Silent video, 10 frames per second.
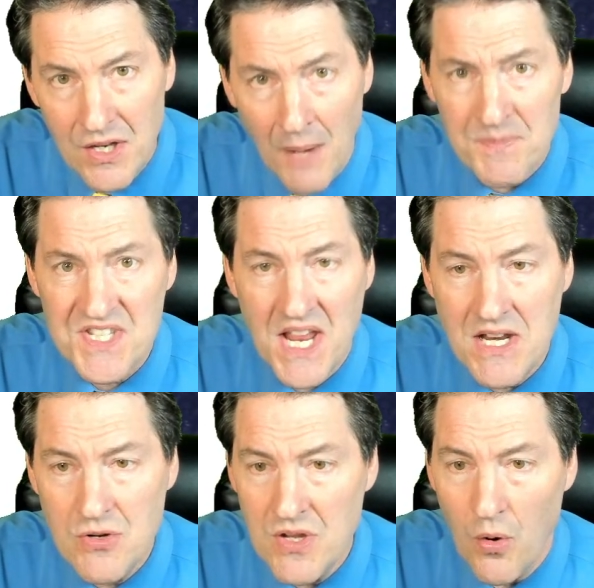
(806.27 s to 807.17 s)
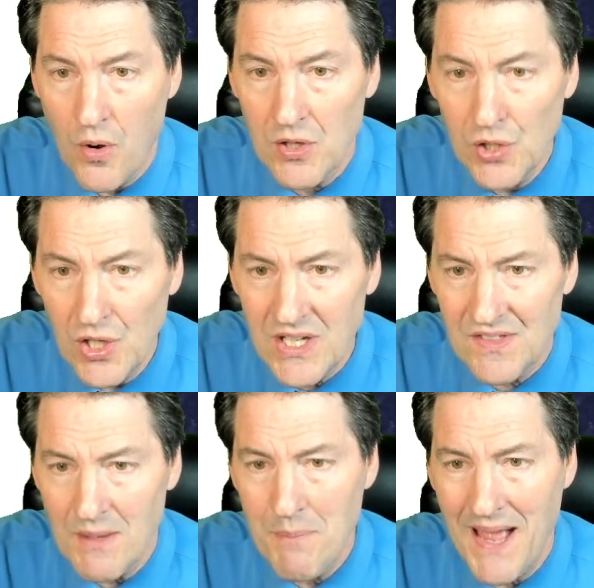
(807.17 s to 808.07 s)
upstate New York. Look
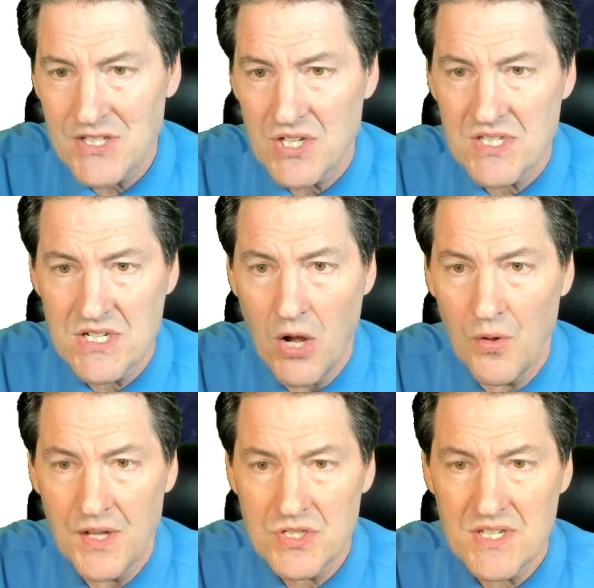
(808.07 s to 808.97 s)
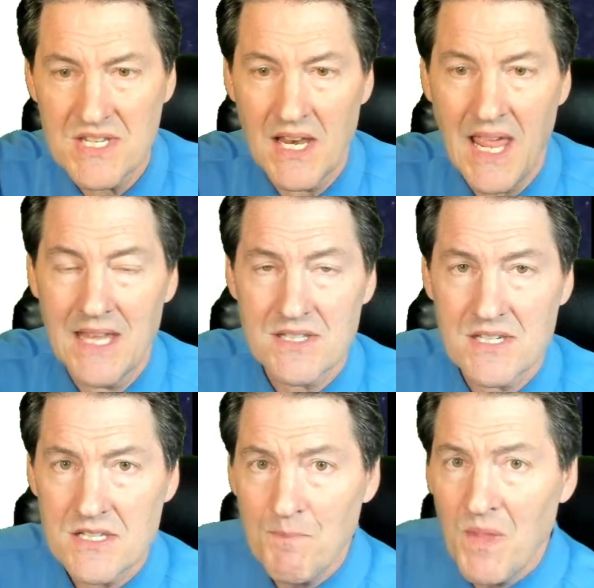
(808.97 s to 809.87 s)
at the batch of snow that just
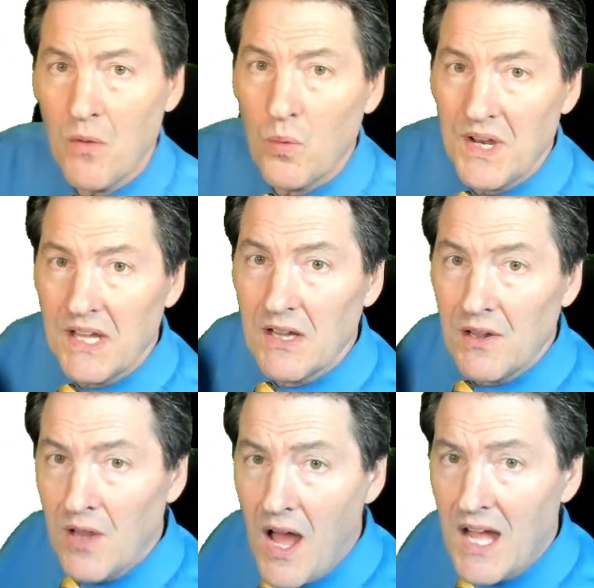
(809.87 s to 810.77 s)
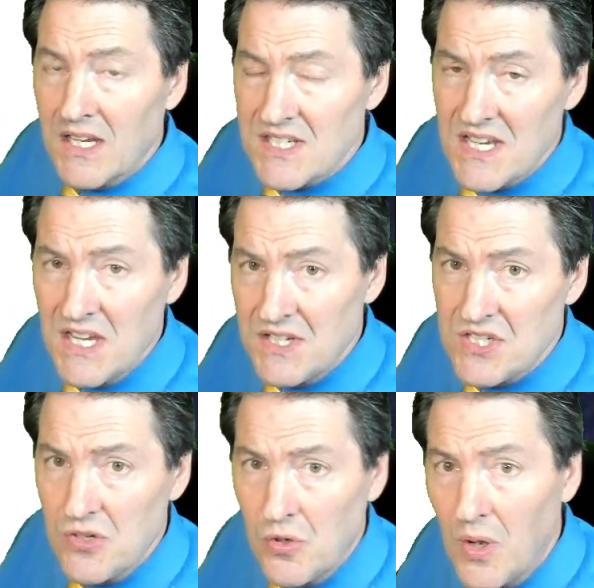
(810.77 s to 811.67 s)
enhances when it locks
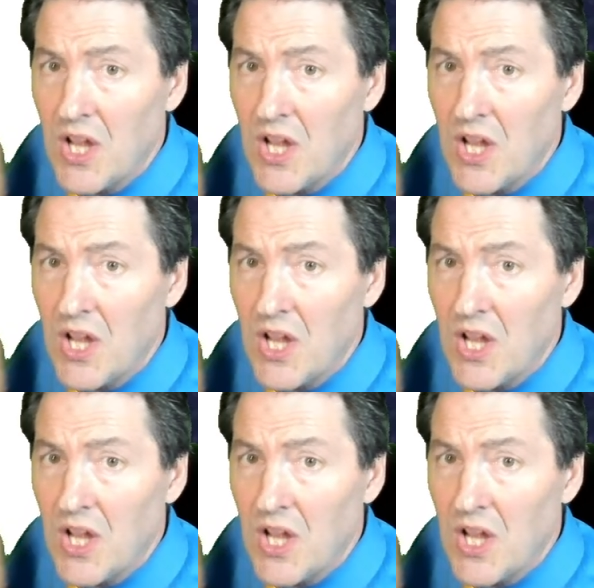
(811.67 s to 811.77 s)
into